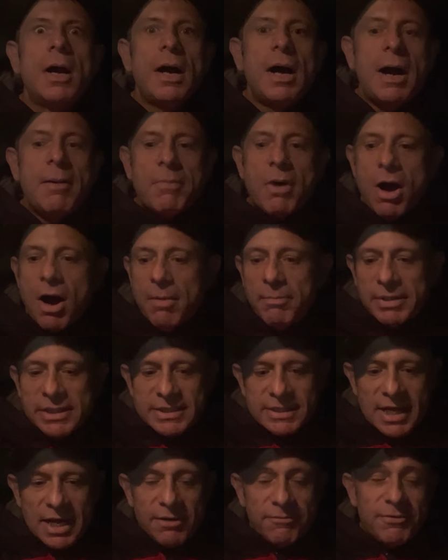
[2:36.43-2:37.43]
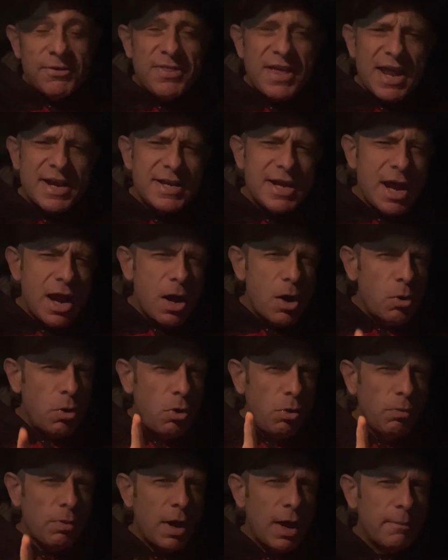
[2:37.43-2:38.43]
I'm excited for that. Now,
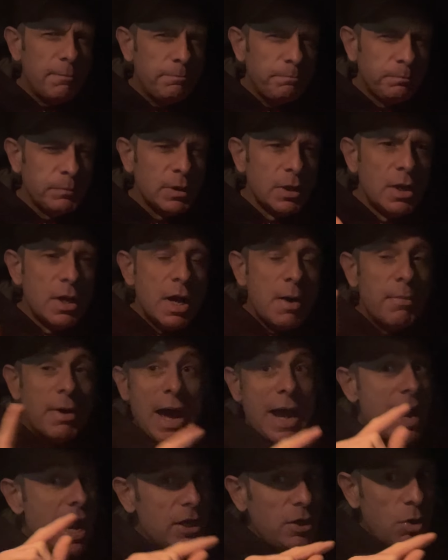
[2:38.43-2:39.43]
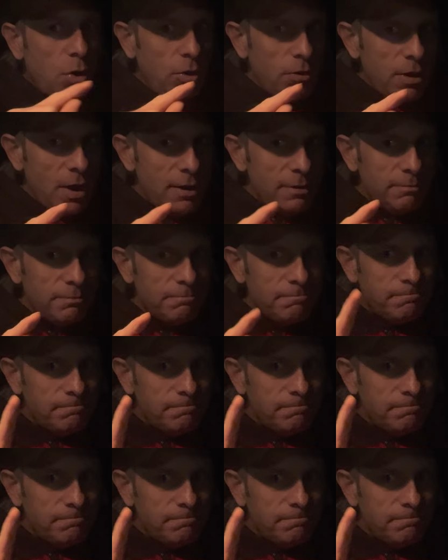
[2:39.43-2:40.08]
hold on.